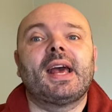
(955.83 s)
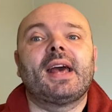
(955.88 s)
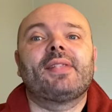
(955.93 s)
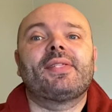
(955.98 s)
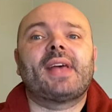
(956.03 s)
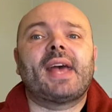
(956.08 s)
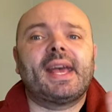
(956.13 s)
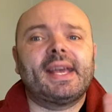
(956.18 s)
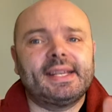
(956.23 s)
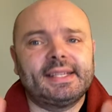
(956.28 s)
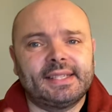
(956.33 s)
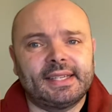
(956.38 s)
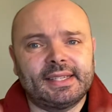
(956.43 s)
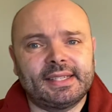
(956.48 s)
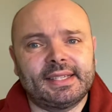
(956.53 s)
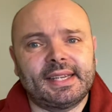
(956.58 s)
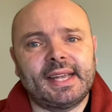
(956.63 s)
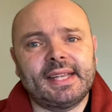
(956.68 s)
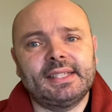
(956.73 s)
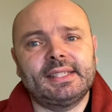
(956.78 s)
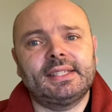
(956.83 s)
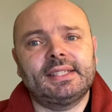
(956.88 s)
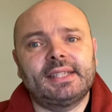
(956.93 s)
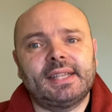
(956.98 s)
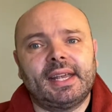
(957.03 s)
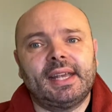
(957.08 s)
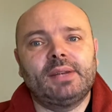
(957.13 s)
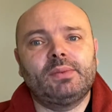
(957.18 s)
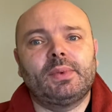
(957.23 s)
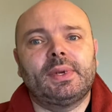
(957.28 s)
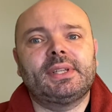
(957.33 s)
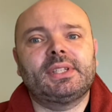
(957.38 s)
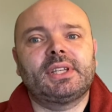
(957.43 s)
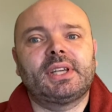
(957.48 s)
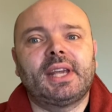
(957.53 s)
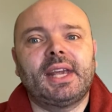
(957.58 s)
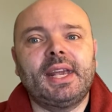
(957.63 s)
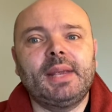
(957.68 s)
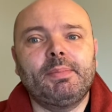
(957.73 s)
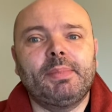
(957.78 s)
There is a sense in which
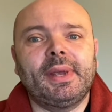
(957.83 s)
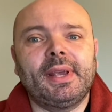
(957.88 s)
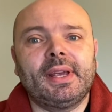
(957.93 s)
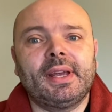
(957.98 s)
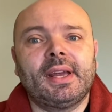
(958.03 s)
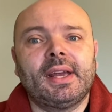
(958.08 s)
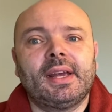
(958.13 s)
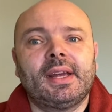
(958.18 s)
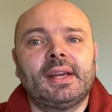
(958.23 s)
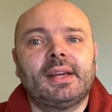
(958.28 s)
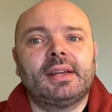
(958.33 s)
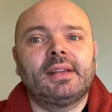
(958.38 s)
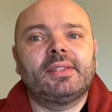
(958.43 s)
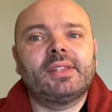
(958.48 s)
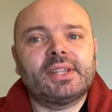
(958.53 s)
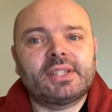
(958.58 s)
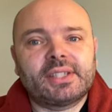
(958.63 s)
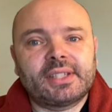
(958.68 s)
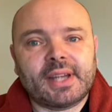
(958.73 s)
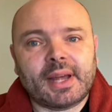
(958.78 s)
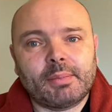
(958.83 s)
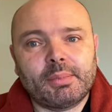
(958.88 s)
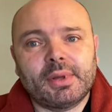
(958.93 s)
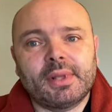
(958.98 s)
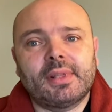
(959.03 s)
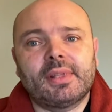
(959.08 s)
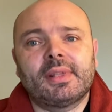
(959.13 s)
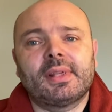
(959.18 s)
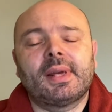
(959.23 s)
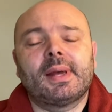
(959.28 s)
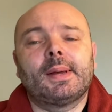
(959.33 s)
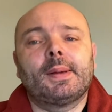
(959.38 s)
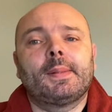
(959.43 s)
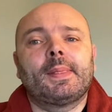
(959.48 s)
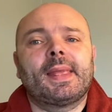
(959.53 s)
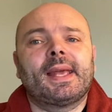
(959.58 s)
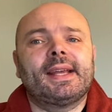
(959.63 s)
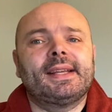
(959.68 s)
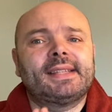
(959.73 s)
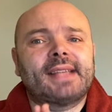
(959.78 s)
keeping the Sabbath
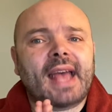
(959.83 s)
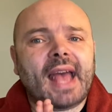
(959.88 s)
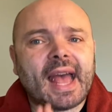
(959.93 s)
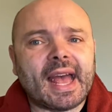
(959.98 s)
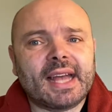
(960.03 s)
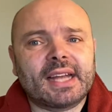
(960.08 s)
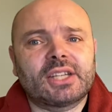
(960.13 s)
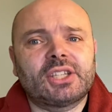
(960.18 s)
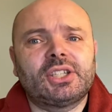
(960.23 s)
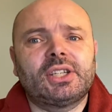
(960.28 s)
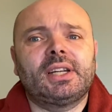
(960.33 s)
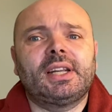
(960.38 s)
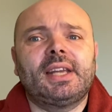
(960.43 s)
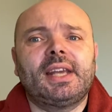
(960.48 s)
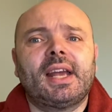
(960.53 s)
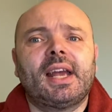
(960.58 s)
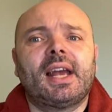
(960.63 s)
is actually